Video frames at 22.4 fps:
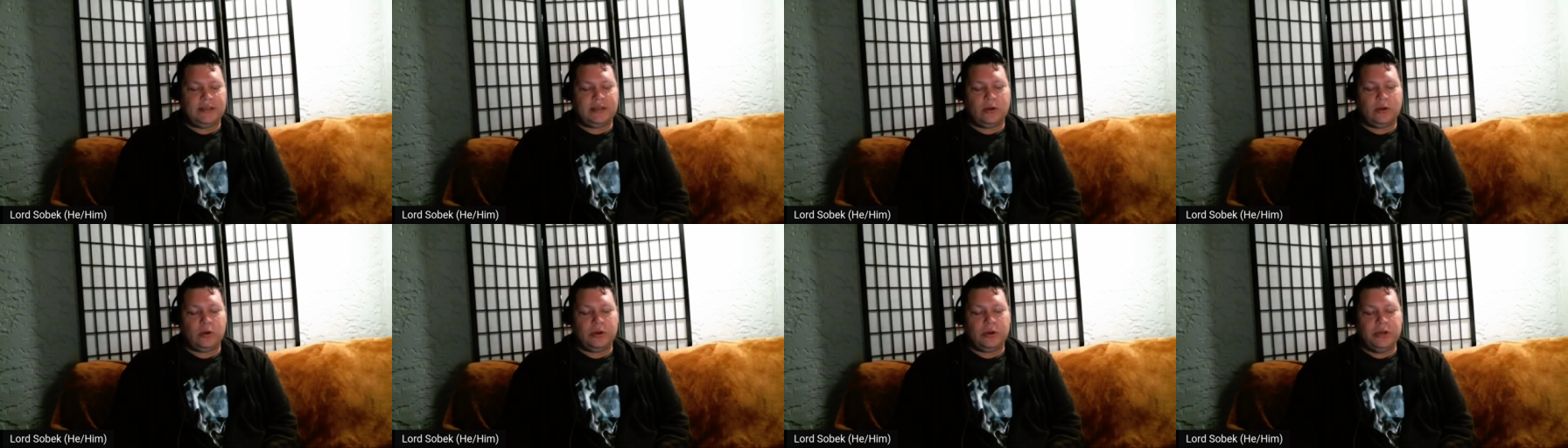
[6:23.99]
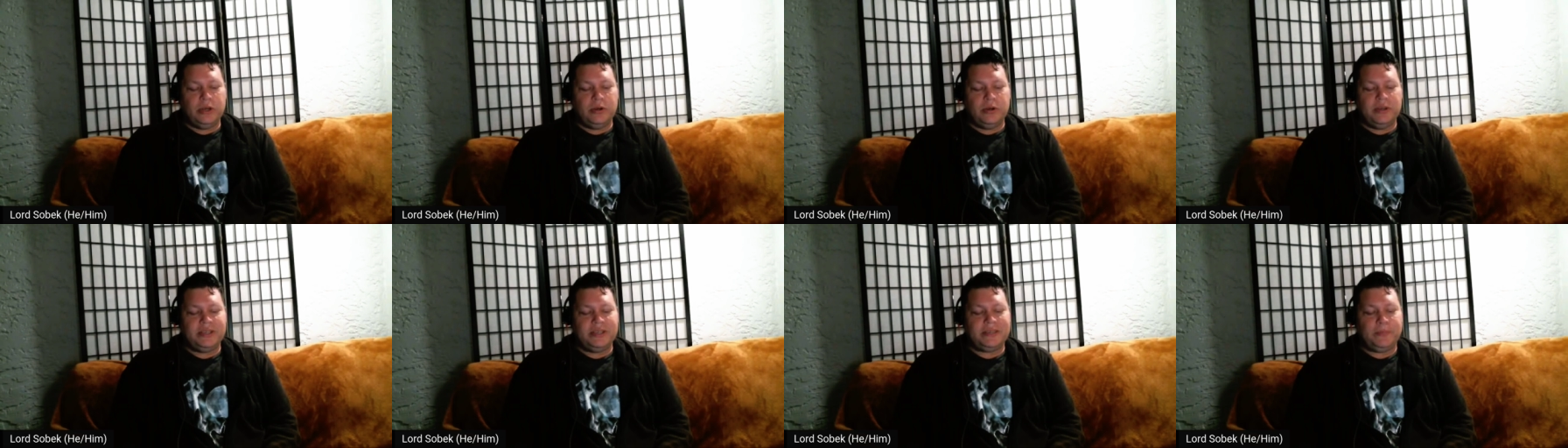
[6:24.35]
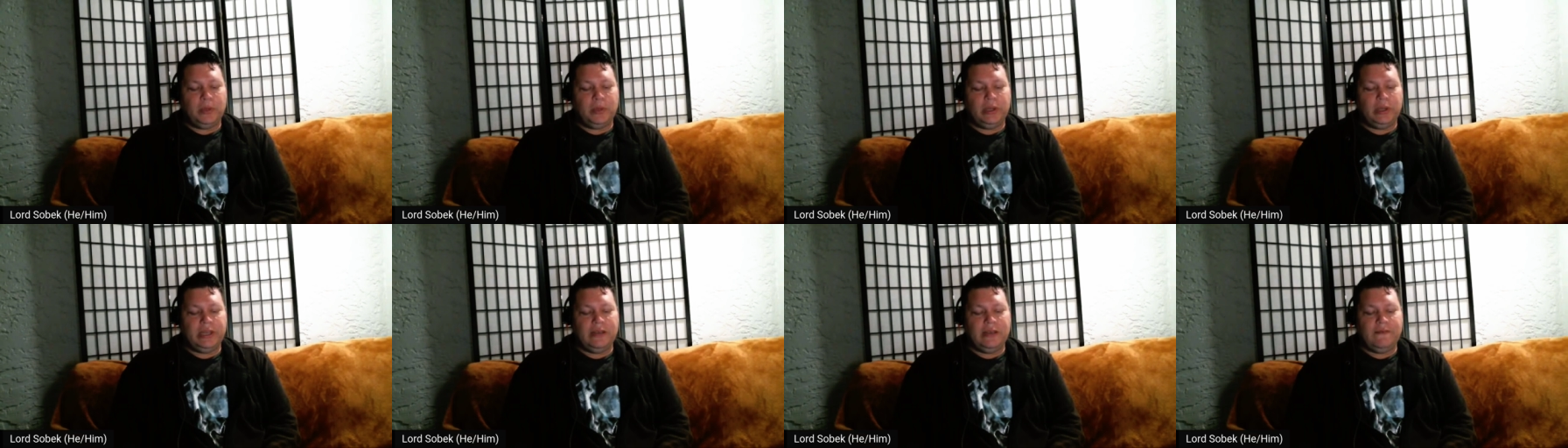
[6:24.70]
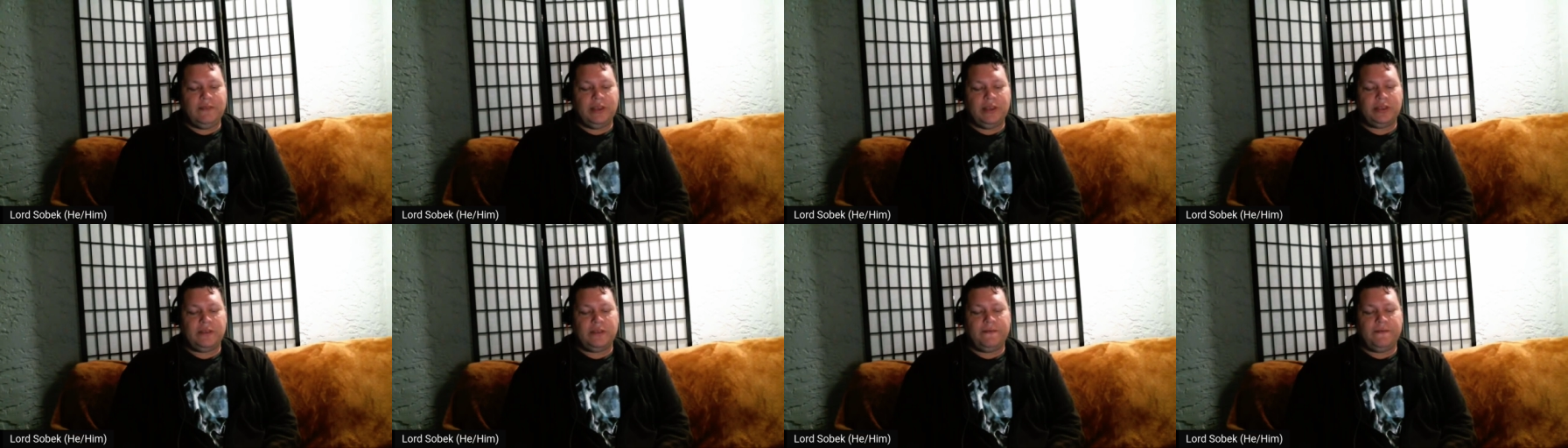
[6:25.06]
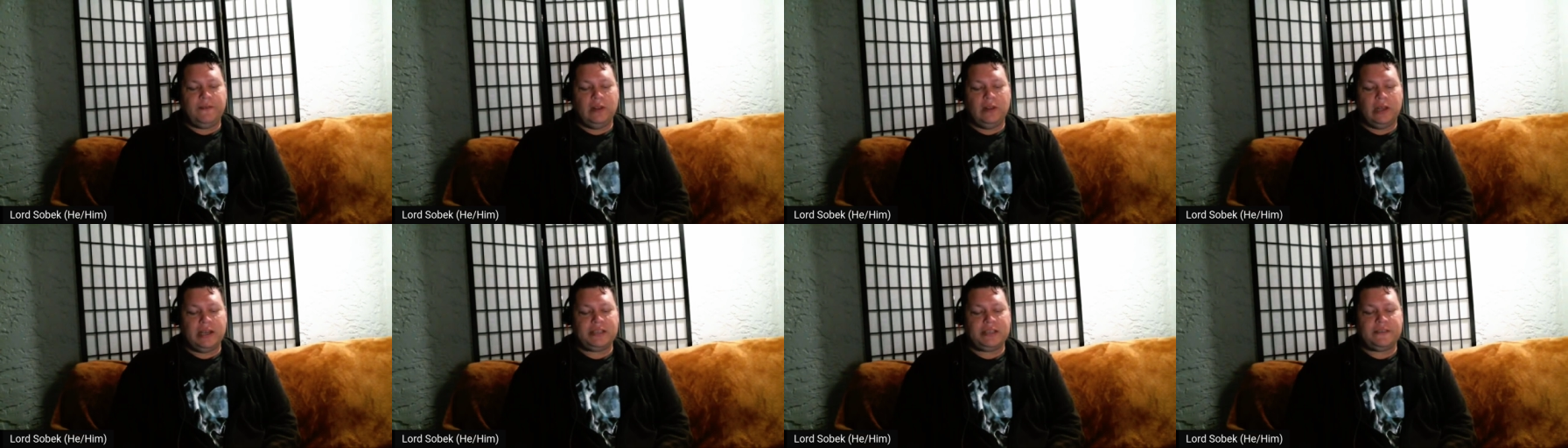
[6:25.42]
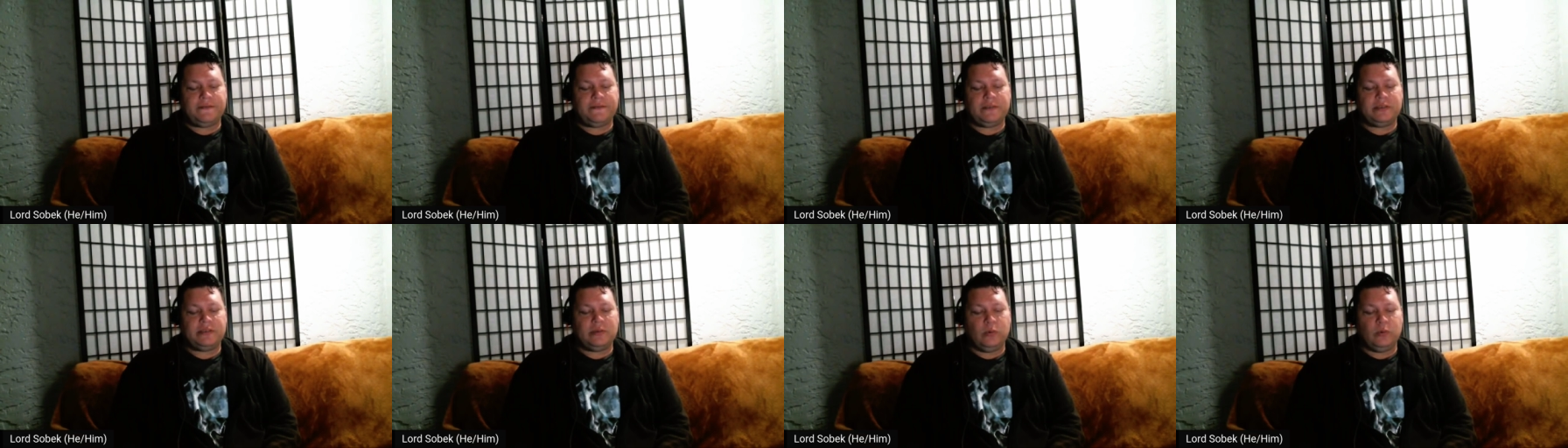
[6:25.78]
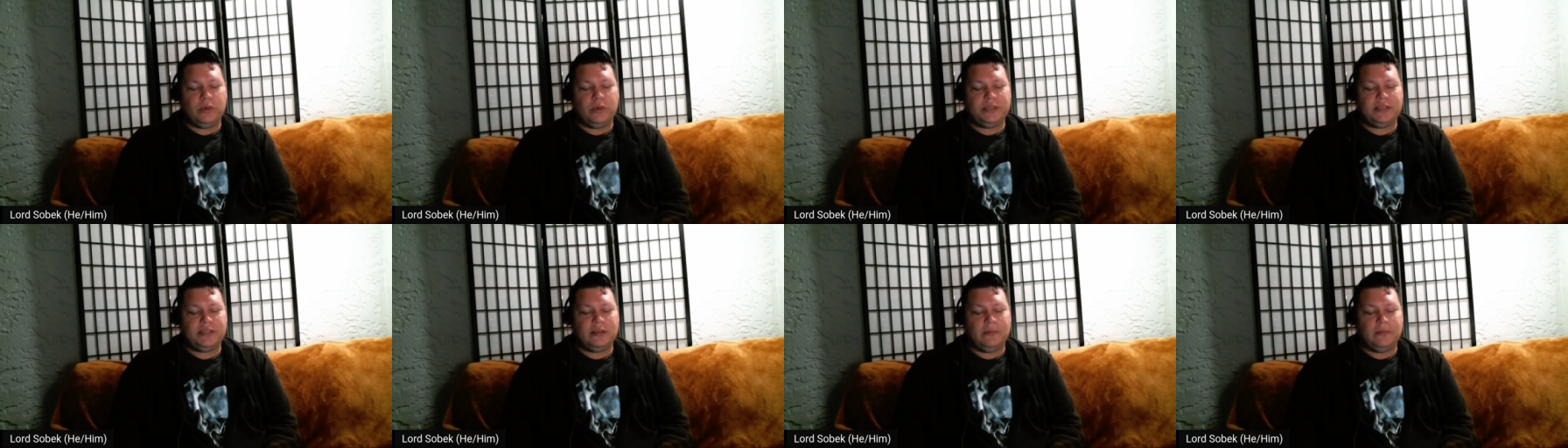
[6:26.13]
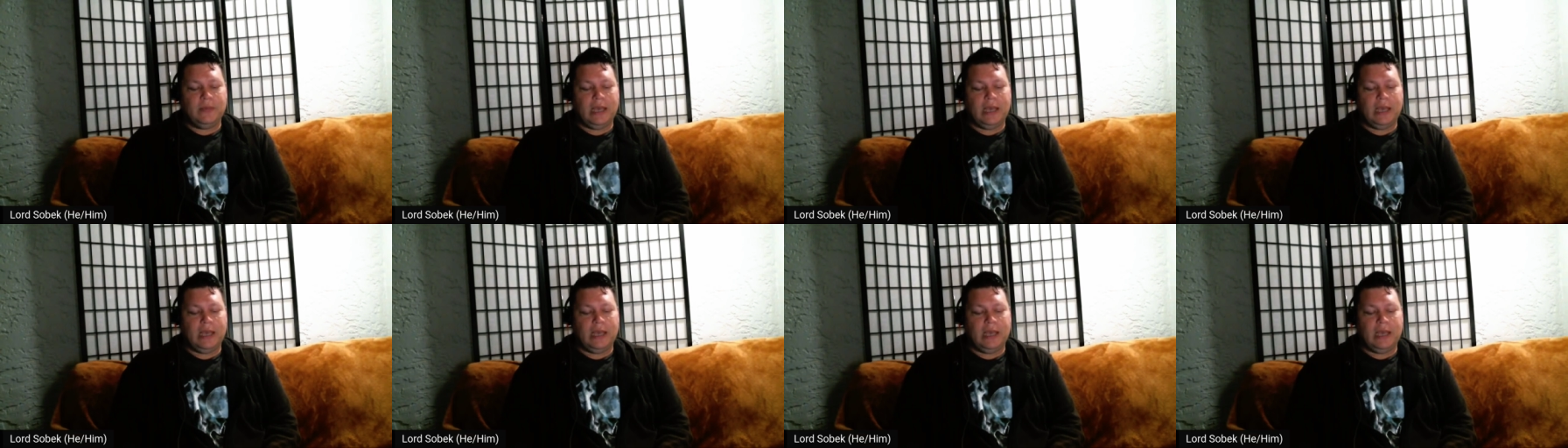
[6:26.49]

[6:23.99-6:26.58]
Cornutus believed that the philosopher's wisdom